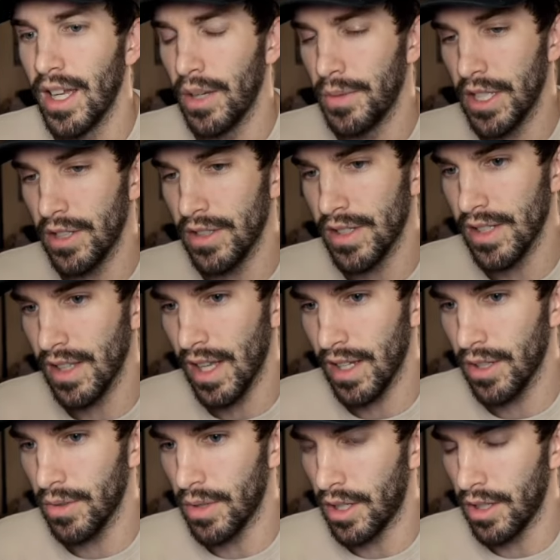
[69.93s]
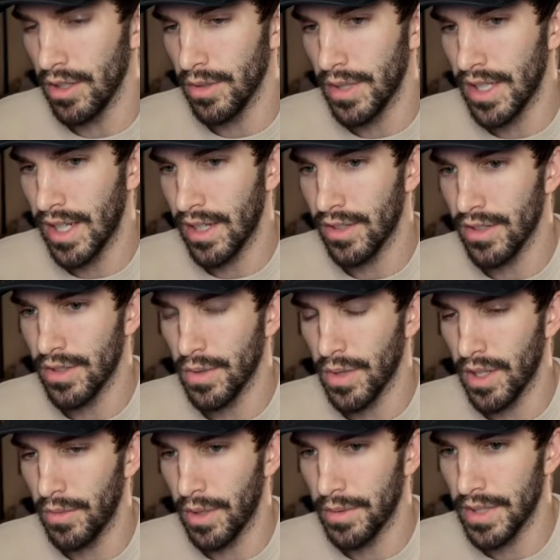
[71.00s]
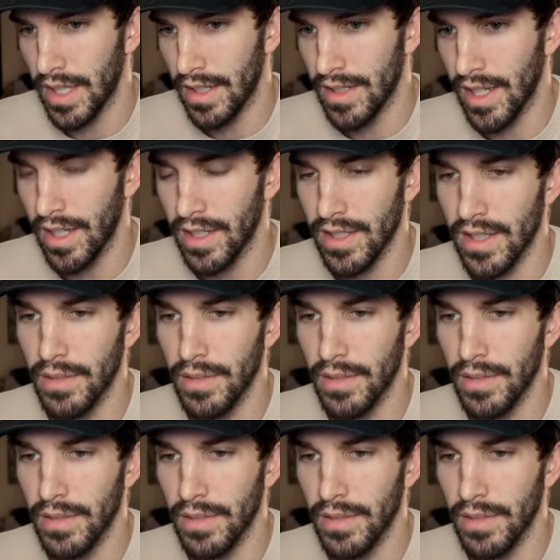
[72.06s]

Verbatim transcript: And we could see that go all the way down to the 20. Where would that take us?